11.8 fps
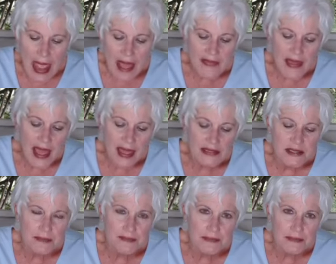and that
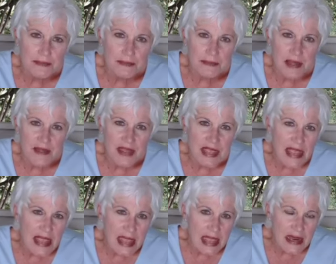the
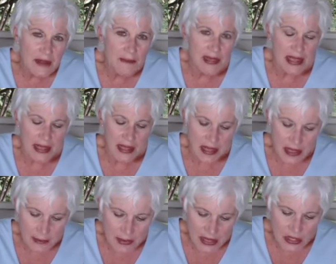enemy
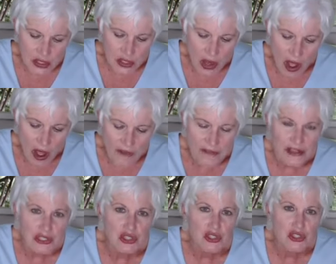image
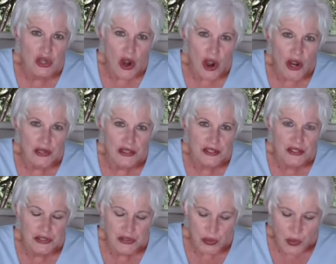often
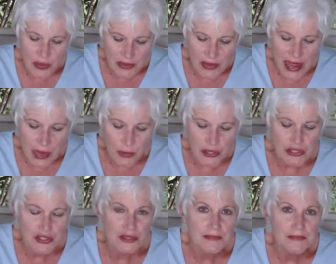starts with
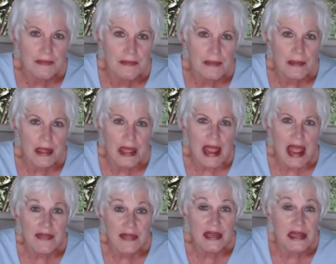language.
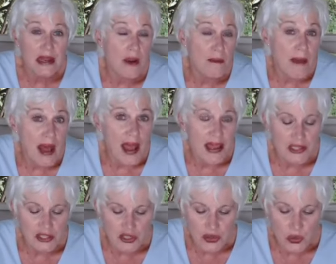And then in our
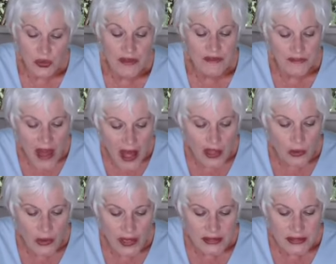minds, we
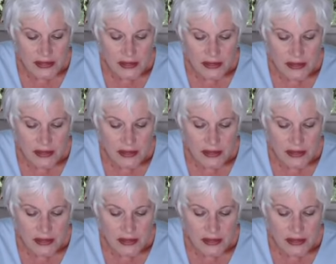follow it